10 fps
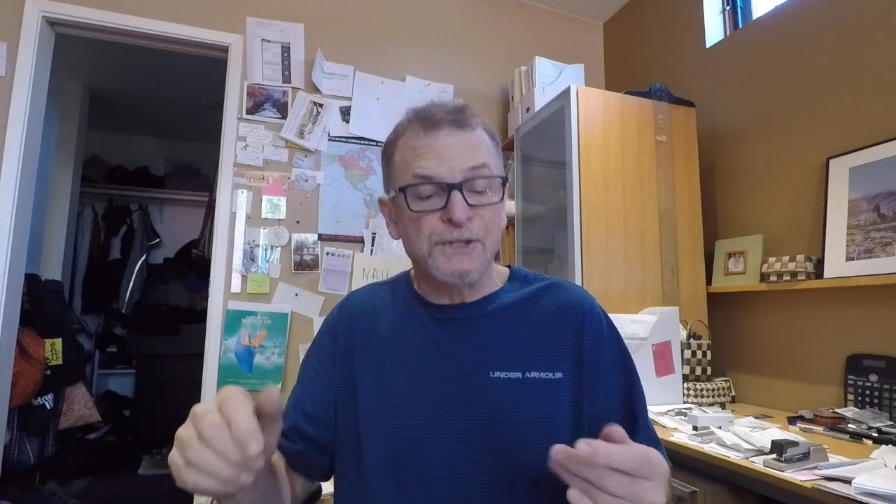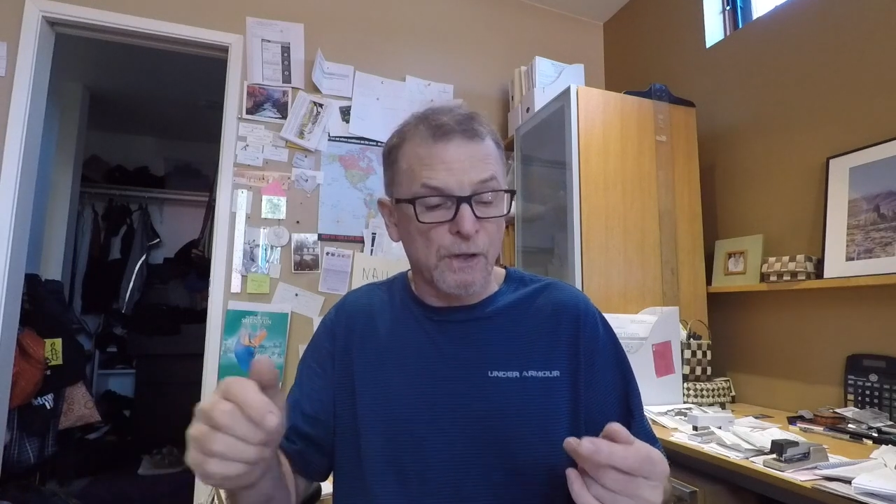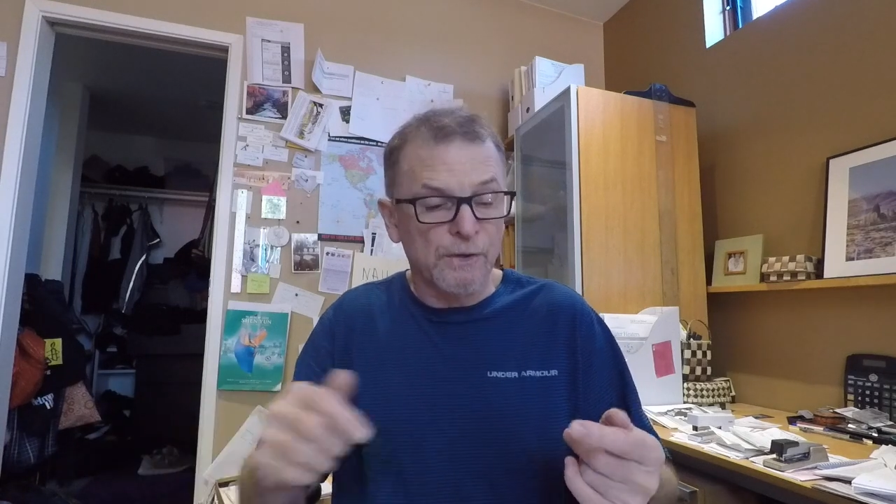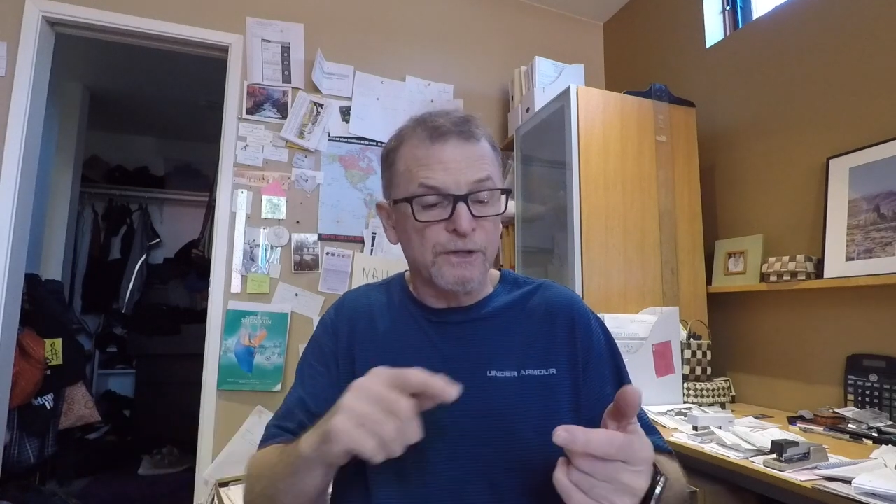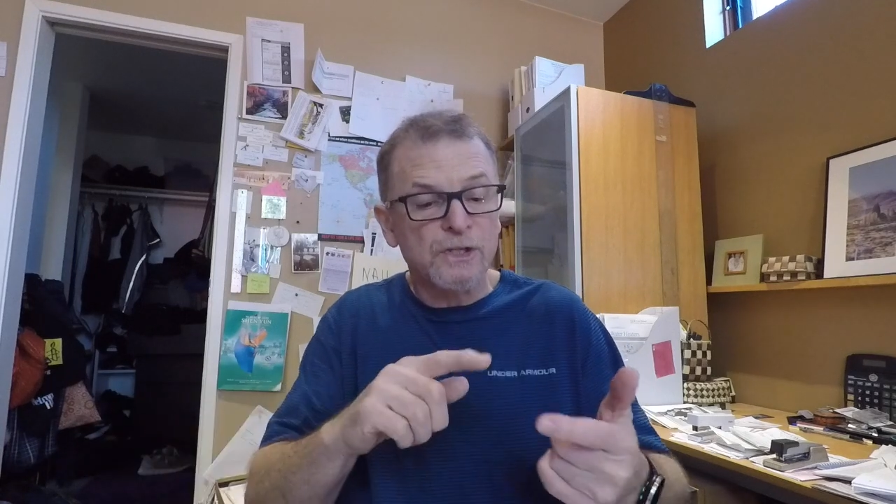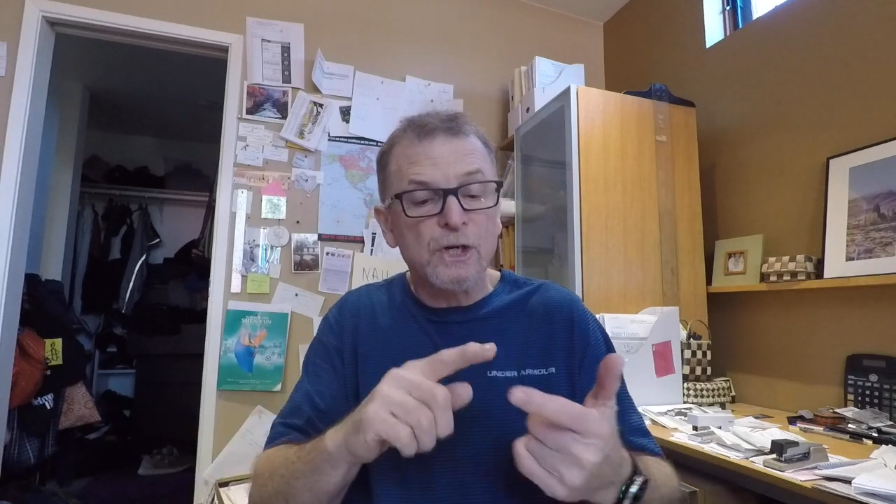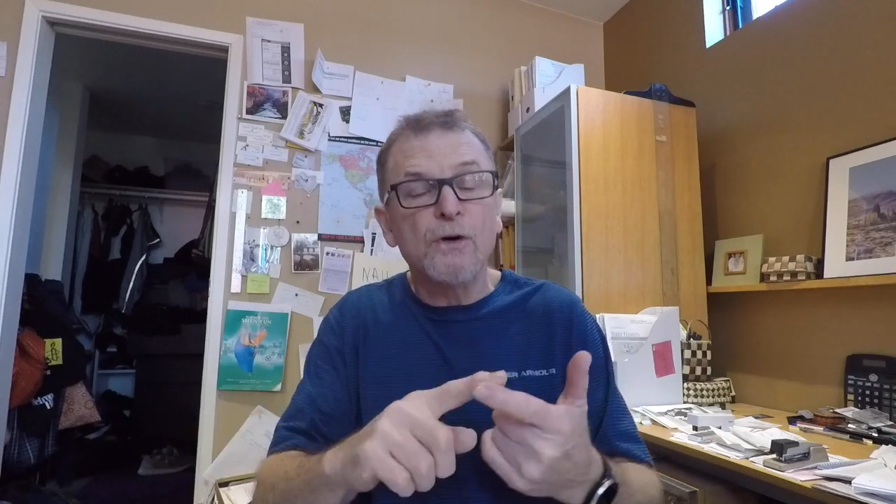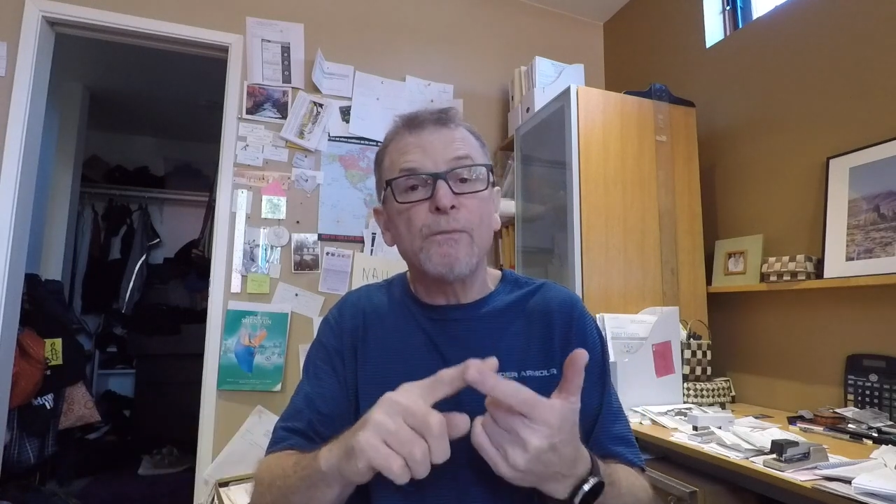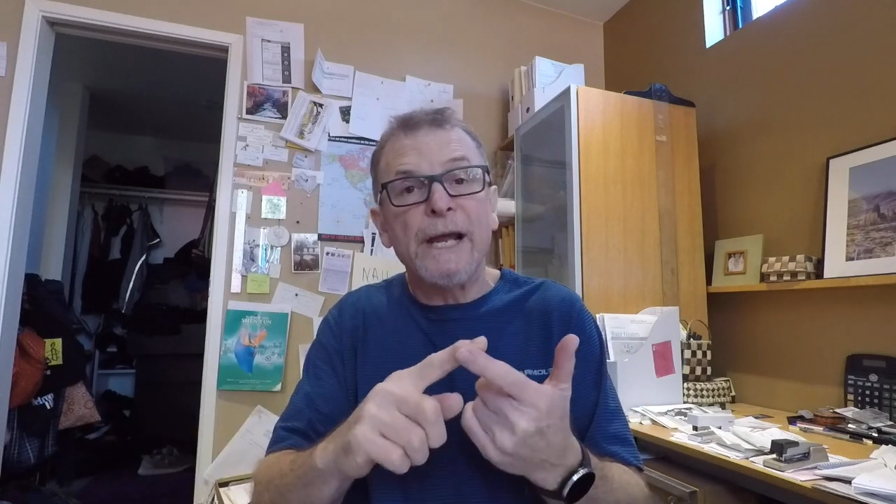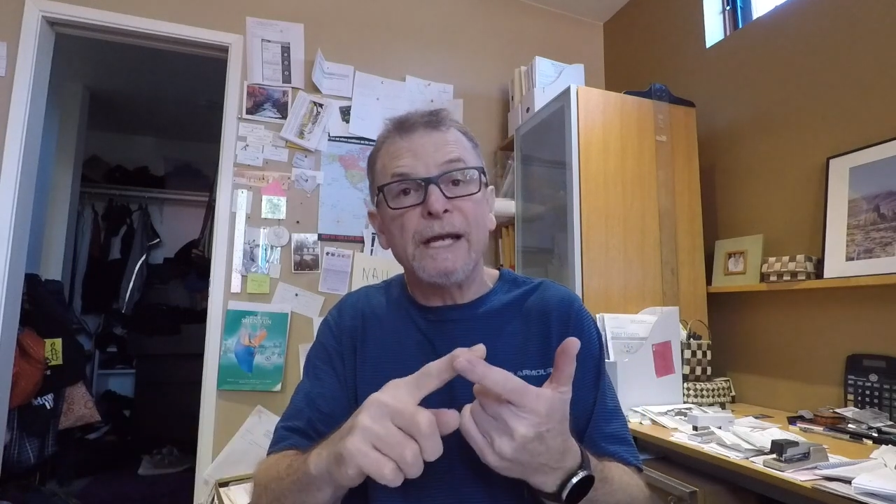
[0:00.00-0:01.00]
So the
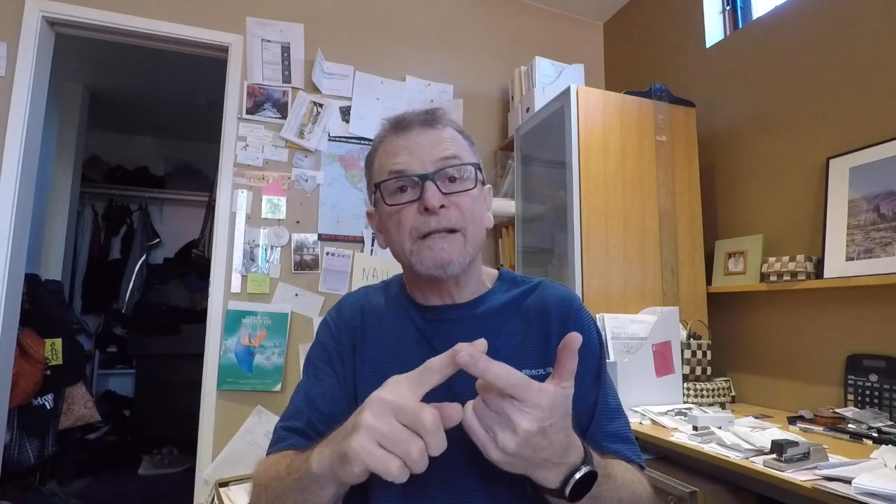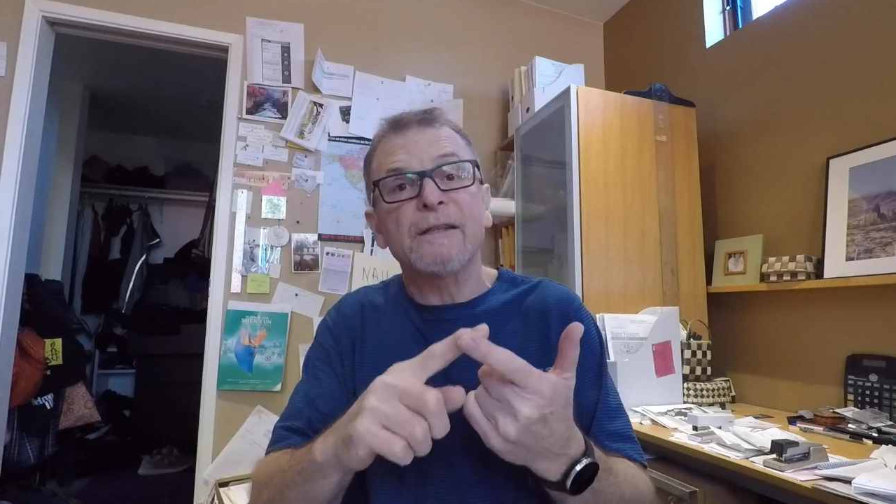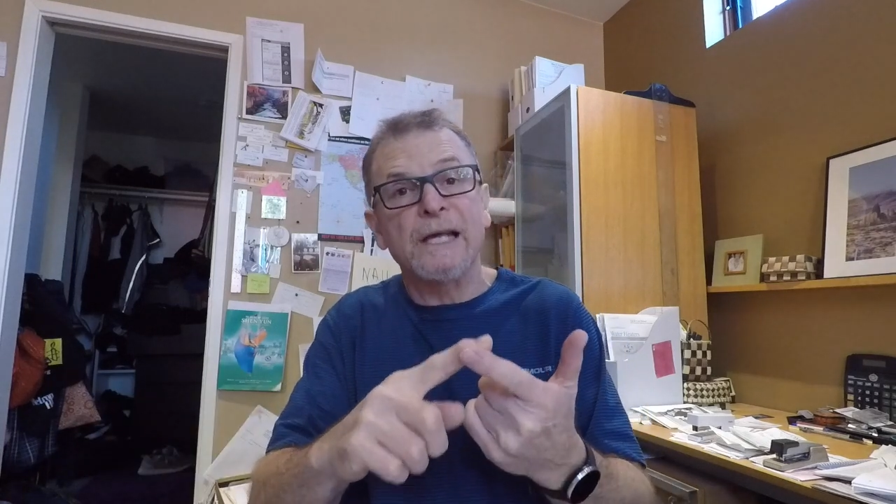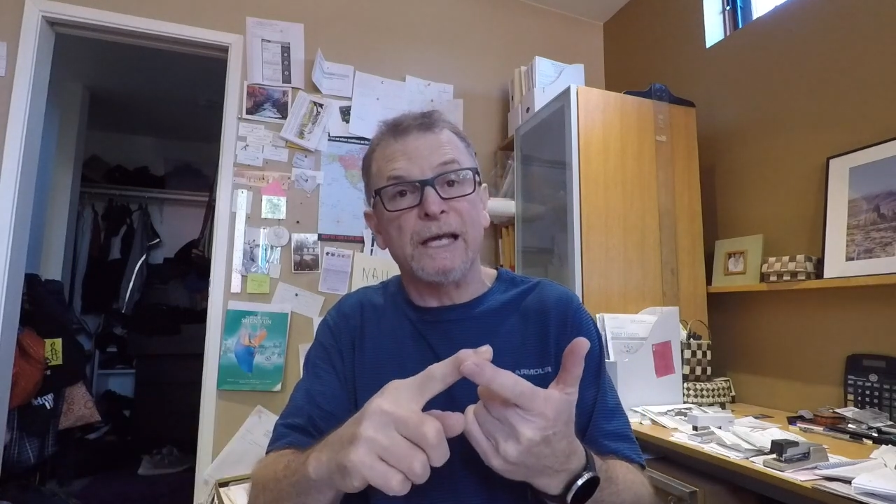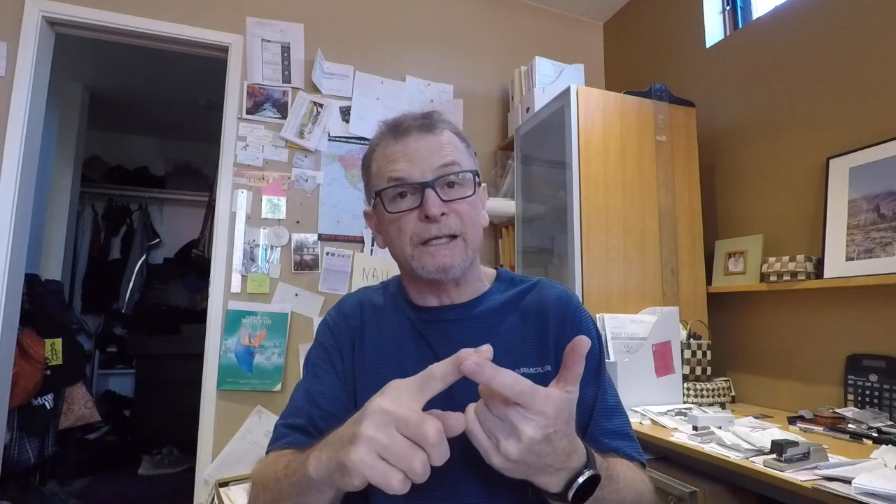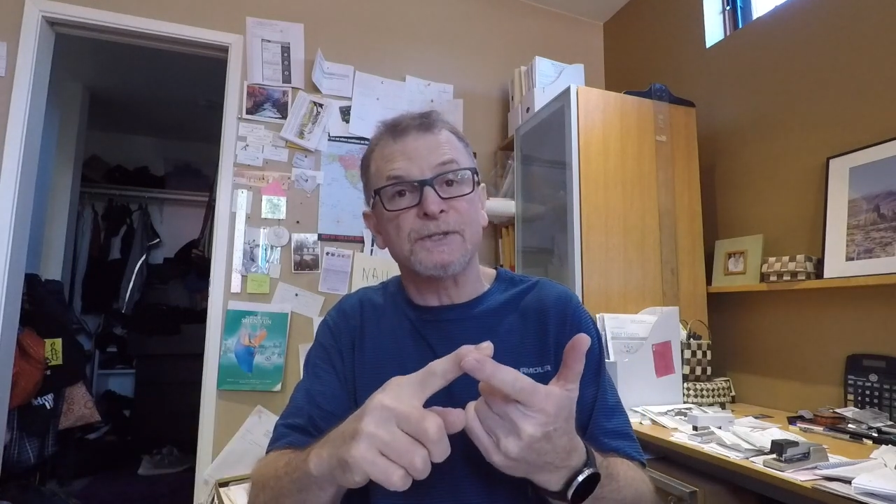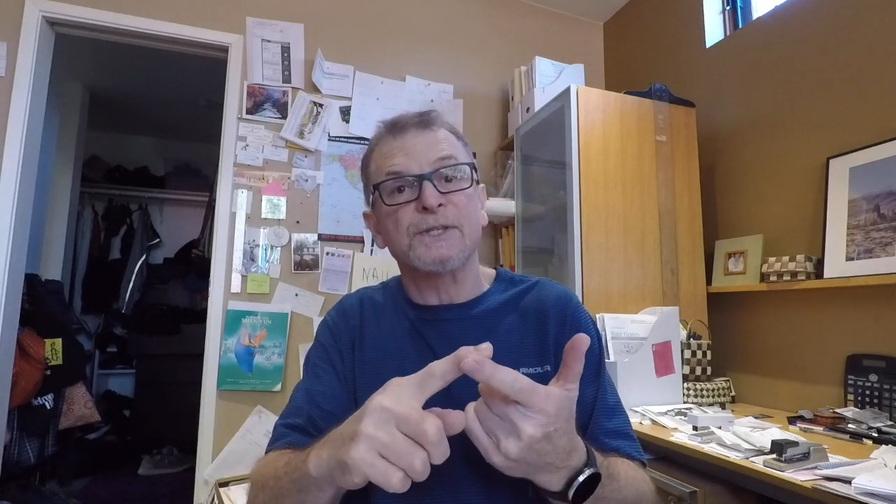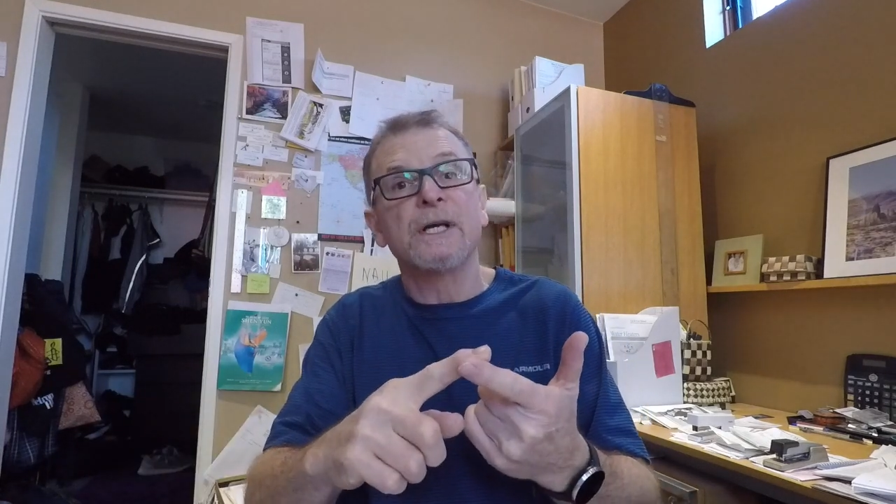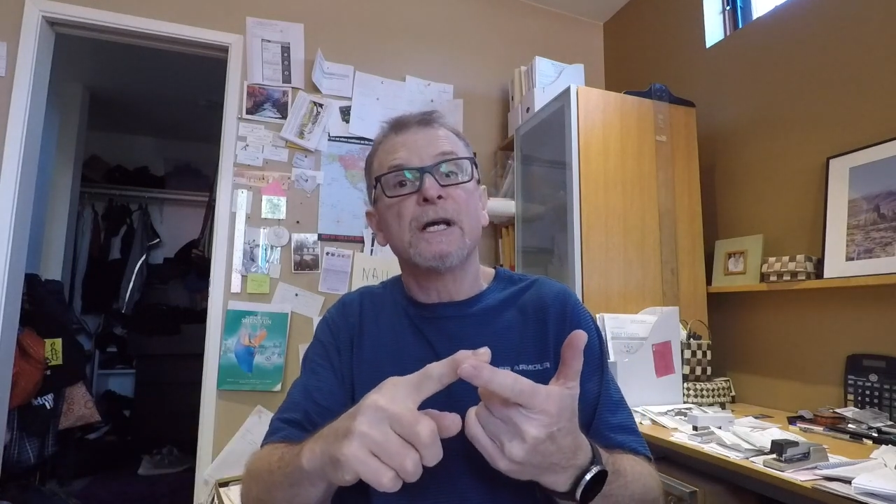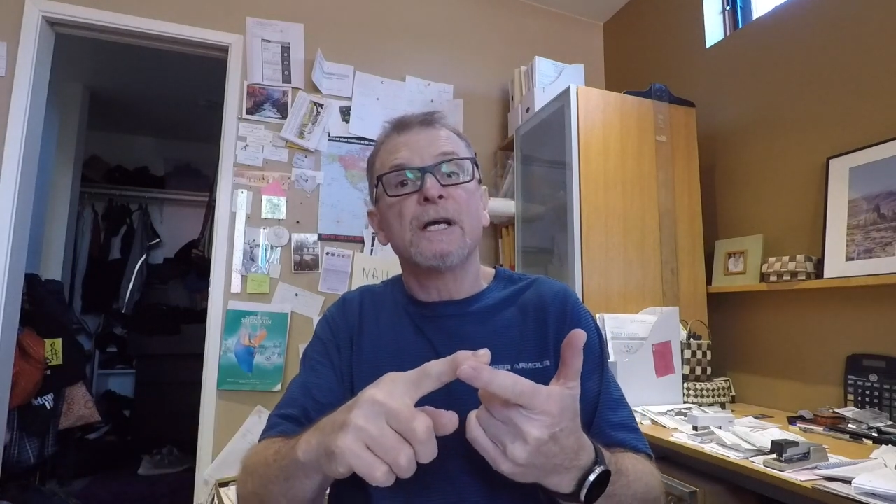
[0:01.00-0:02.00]
two main things